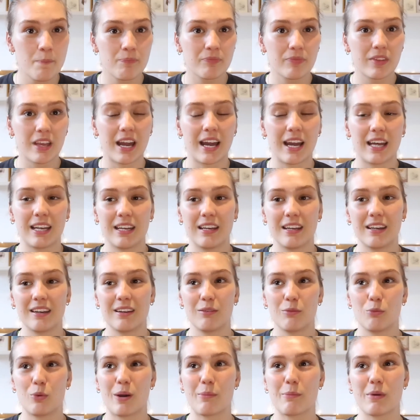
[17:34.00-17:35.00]
and
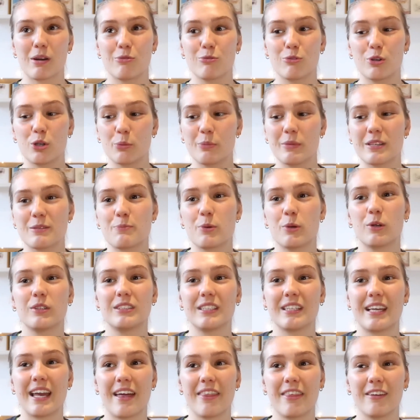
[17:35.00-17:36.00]
when my room is put
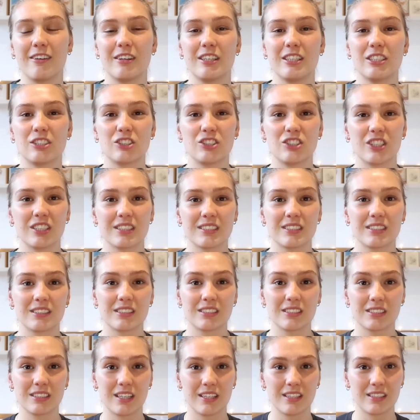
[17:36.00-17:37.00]
together it's just
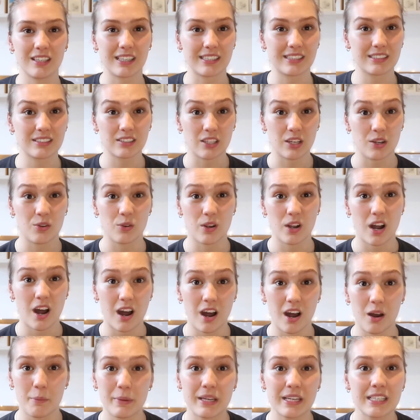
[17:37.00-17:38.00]
like so
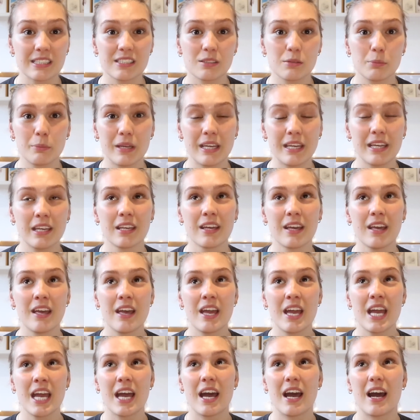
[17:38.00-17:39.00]
calming to me
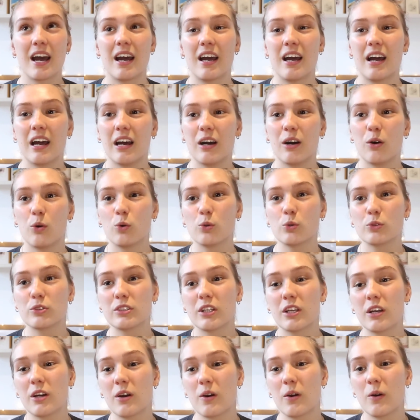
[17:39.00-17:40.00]
uh,
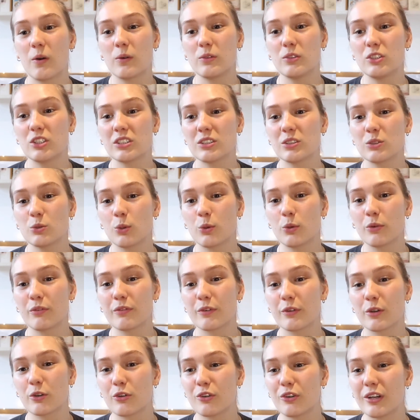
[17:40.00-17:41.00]
also just sort of
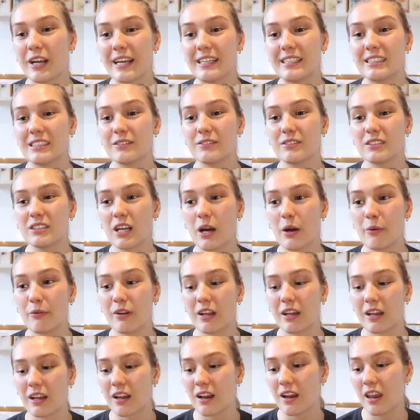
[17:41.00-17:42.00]
creative stuff
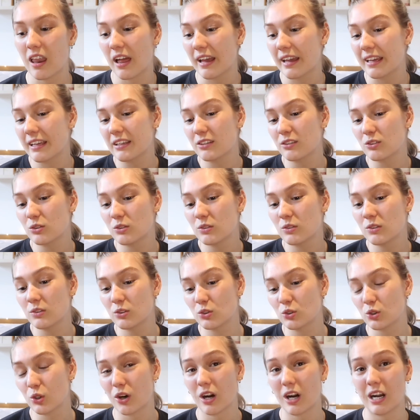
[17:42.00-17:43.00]
like I like
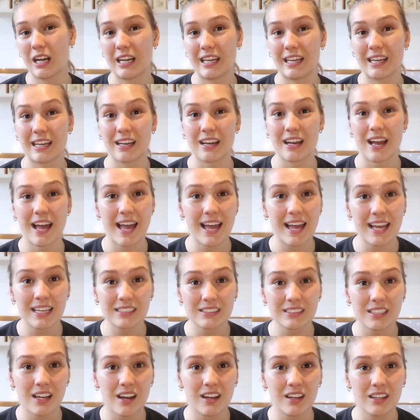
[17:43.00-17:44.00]
trialing
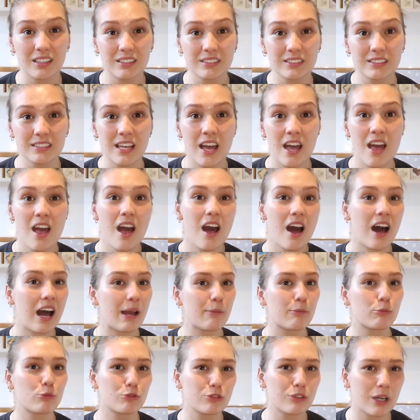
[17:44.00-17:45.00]
hairstyles
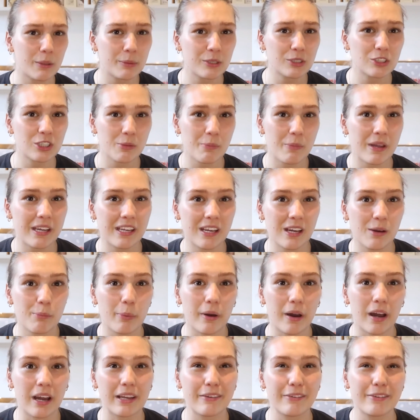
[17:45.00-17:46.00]
I'm rubbish at makeup but
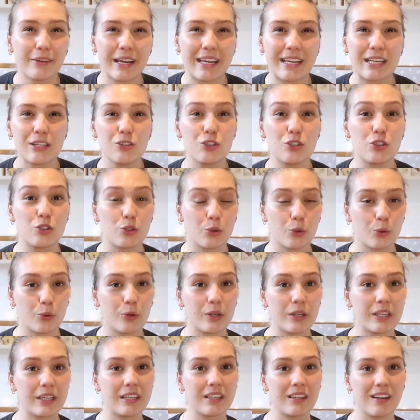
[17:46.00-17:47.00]
I
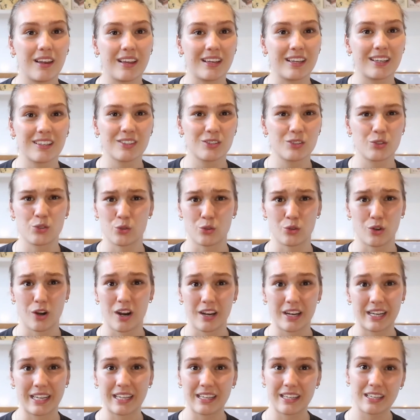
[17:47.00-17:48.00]
enjoy like
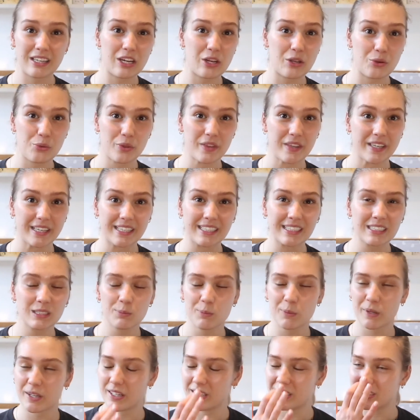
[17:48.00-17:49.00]
trying new things
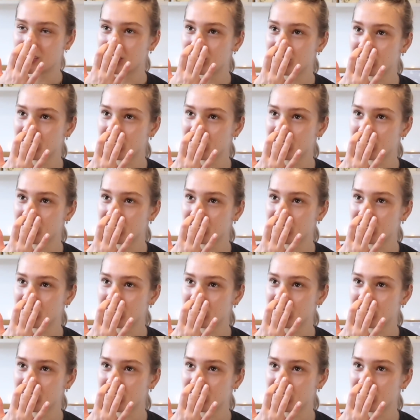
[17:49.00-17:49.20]
because